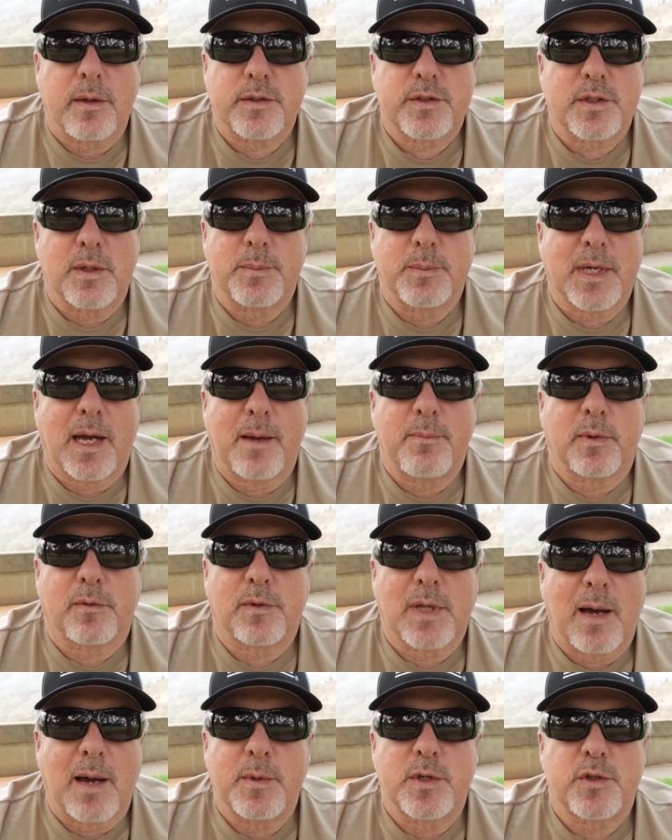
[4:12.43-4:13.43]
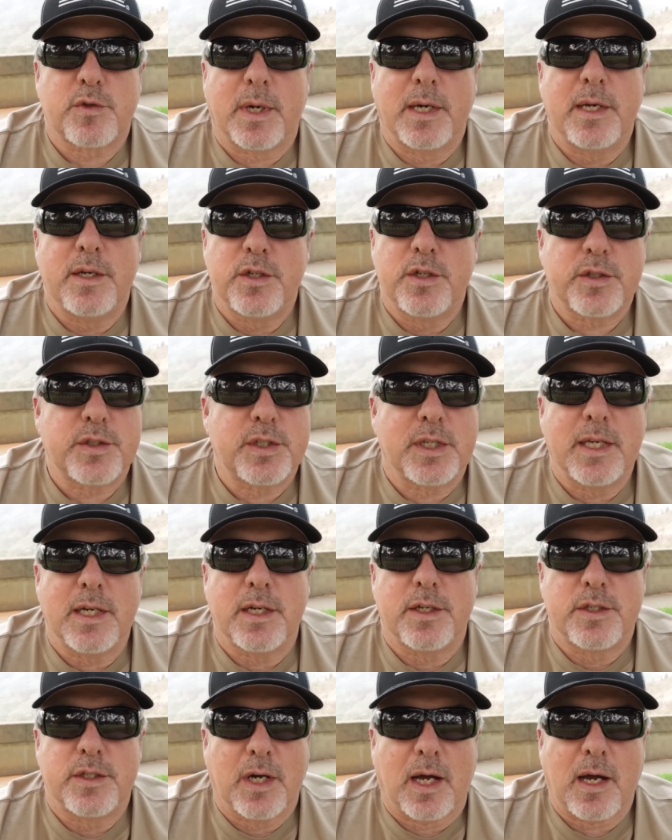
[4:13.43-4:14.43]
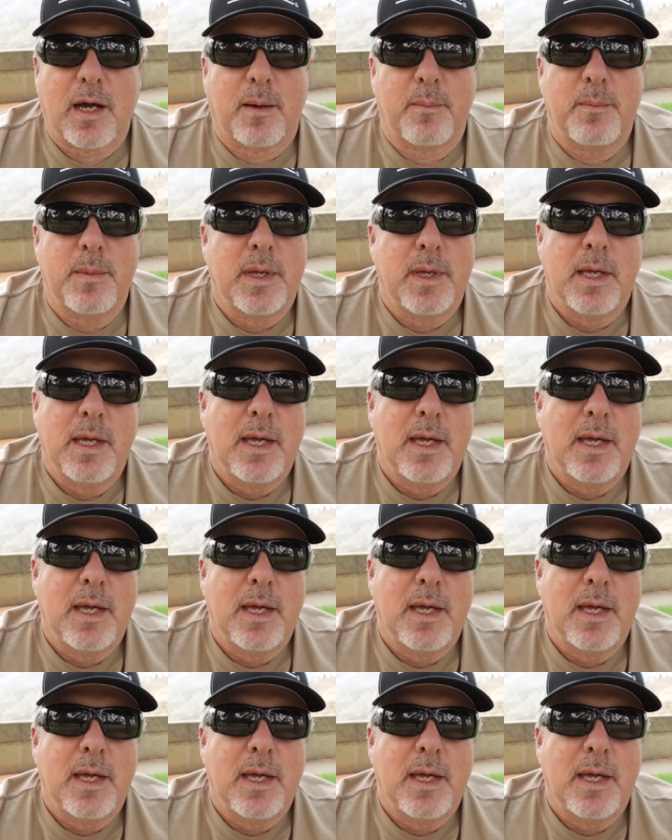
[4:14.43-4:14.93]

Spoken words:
some type of lineman training just to get a job.